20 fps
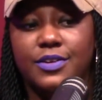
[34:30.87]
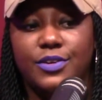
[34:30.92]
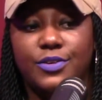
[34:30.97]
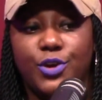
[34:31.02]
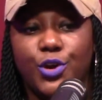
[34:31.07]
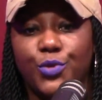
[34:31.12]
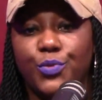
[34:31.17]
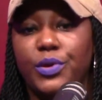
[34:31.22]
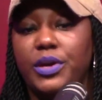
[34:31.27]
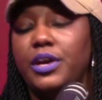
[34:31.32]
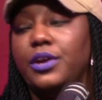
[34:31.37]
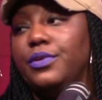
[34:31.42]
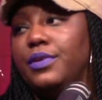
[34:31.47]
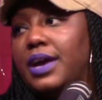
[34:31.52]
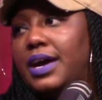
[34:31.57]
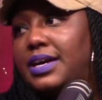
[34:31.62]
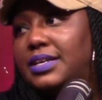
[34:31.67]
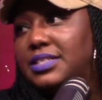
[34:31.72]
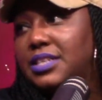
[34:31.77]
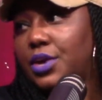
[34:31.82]

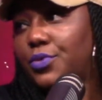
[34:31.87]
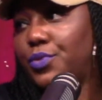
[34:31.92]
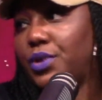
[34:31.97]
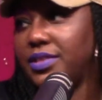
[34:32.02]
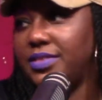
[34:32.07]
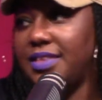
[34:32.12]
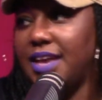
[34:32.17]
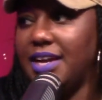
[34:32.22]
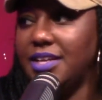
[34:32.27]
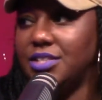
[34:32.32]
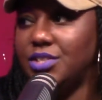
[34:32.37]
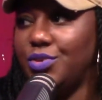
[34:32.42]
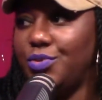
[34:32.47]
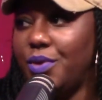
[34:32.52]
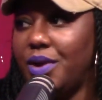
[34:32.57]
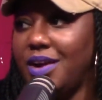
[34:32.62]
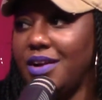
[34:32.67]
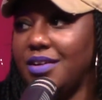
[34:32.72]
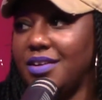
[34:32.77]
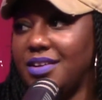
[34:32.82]
career-wise, I want that to
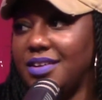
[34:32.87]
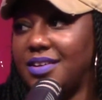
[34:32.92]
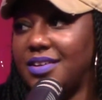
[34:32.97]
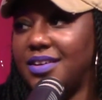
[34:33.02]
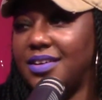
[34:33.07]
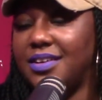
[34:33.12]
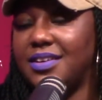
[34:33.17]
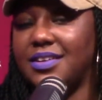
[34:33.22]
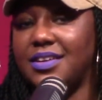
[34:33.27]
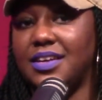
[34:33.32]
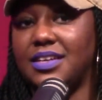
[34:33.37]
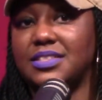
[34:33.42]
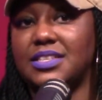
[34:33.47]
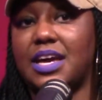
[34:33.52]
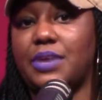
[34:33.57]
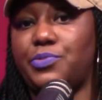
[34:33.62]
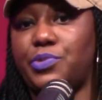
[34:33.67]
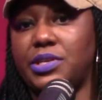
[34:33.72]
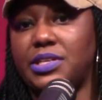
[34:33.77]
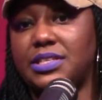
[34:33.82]
work because
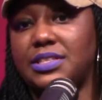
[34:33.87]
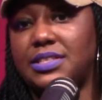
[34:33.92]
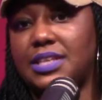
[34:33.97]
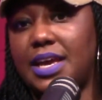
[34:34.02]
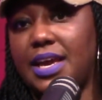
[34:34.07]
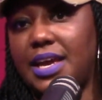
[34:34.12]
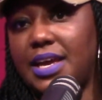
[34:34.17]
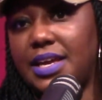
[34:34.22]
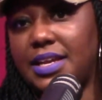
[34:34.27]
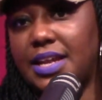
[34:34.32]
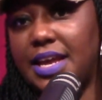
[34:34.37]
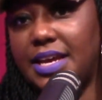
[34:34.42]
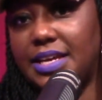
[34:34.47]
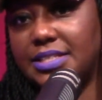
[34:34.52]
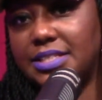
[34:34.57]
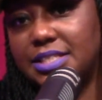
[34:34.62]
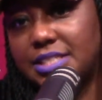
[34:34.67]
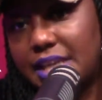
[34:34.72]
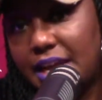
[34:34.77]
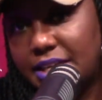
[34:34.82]
I want to stay in the
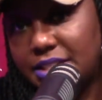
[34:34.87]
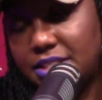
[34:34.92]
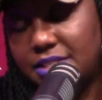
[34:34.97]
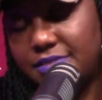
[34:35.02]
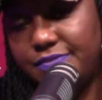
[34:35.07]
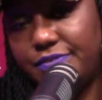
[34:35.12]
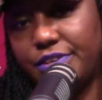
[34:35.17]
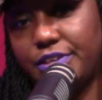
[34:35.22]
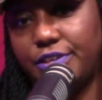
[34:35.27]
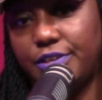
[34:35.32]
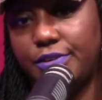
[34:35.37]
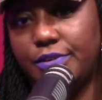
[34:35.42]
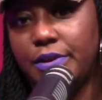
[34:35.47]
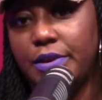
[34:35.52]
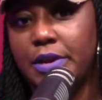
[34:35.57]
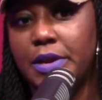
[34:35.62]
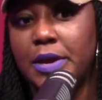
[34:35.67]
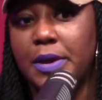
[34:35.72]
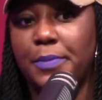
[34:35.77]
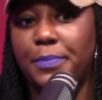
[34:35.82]
education field,
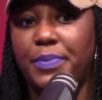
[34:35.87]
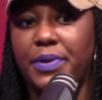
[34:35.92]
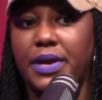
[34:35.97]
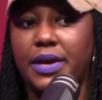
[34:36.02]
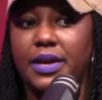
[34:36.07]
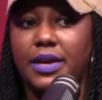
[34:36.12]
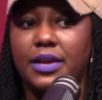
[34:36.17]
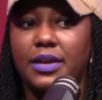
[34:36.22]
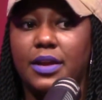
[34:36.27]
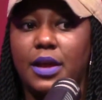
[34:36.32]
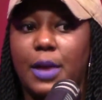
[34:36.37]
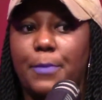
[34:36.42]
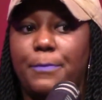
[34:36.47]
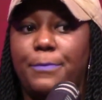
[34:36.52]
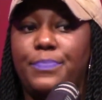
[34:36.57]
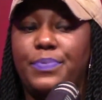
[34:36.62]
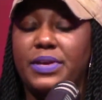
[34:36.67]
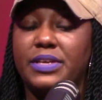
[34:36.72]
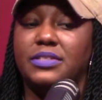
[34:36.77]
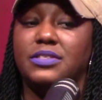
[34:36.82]
but
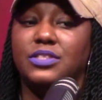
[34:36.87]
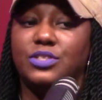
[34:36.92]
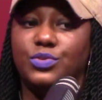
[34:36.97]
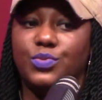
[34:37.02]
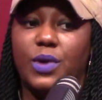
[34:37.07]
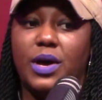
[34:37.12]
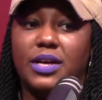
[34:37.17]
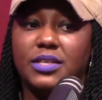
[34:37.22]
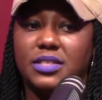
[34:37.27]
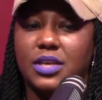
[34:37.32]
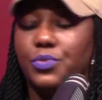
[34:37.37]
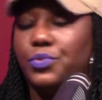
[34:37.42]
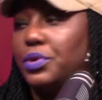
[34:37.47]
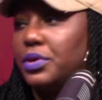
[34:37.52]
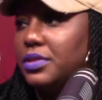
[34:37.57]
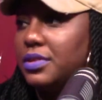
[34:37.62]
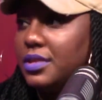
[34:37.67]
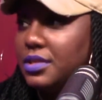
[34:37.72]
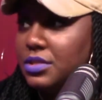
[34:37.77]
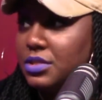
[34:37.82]
business-wise, I
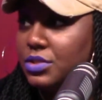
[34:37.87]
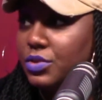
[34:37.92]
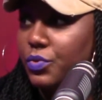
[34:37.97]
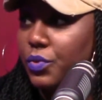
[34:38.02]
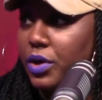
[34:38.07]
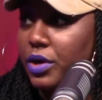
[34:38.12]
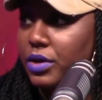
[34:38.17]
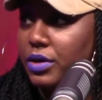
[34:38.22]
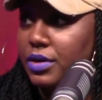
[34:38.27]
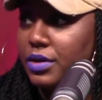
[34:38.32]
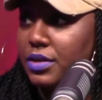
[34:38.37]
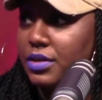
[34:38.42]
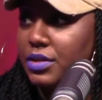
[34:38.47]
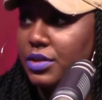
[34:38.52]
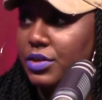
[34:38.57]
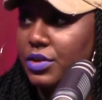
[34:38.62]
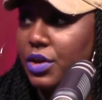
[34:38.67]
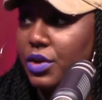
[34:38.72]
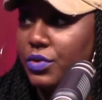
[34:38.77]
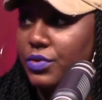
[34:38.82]
want this to work,
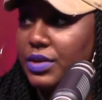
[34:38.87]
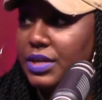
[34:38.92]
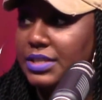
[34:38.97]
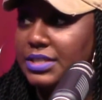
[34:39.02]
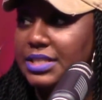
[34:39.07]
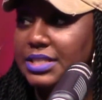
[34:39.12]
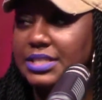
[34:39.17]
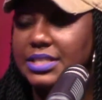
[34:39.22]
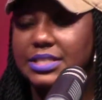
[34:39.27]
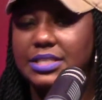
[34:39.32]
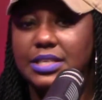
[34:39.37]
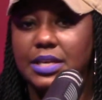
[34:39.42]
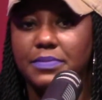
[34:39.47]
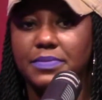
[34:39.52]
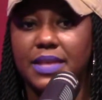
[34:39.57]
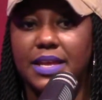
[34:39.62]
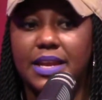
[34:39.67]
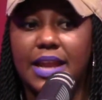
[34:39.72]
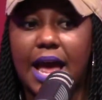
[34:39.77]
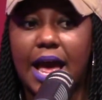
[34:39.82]
you know, because this is
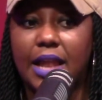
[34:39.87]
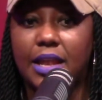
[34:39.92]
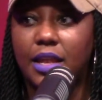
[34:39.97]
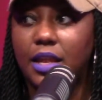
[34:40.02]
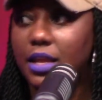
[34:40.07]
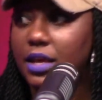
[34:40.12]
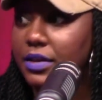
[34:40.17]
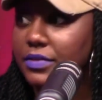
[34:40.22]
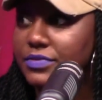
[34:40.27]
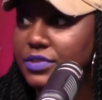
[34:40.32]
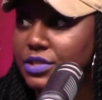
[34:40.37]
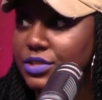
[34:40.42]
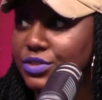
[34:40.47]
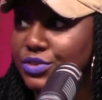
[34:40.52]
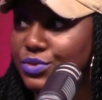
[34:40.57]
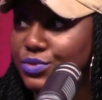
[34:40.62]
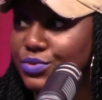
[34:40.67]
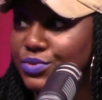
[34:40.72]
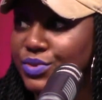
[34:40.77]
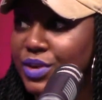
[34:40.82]
something I love to
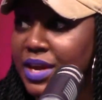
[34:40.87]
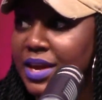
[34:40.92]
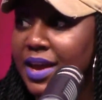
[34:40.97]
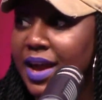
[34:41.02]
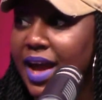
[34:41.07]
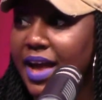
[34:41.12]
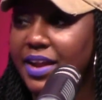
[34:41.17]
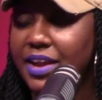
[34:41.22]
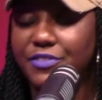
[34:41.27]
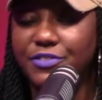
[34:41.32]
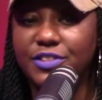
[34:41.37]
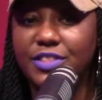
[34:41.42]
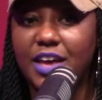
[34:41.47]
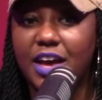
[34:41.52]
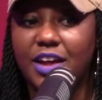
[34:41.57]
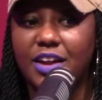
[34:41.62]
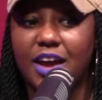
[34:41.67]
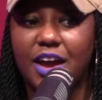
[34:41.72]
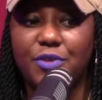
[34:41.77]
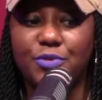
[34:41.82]
do. I never
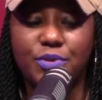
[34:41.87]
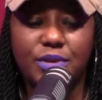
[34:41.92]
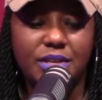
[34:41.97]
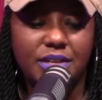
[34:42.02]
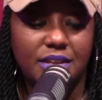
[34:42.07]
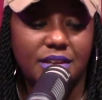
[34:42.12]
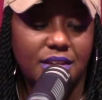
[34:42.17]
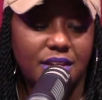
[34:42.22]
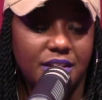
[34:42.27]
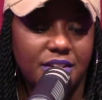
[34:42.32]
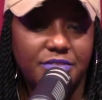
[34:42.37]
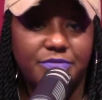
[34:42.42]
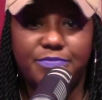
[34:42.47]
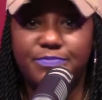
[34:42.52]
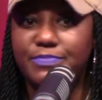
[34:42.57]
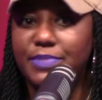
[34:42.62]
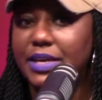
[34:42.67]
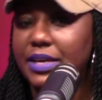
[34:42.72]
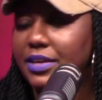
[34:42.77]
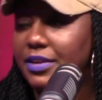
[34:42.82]
thought I would
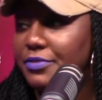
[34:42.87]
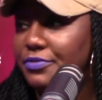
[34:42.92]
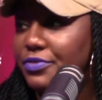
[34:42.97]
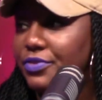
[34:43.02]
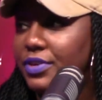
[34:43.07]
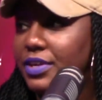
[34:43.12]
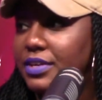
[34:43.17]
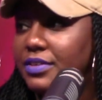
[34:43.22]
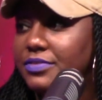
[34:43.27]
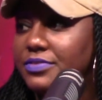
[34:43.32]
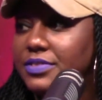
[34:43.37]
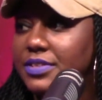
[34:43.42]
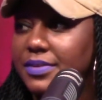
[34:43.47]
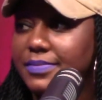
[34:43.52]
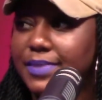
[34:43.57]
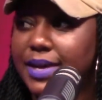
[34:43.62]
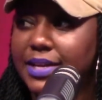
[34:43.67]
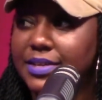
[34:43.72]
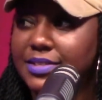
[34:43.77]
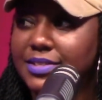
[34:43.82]
love being in front of
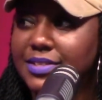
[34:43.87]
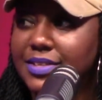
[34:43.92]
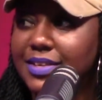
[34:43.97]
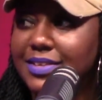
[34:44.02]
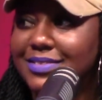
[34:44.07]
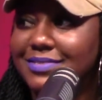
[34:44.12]
somebody's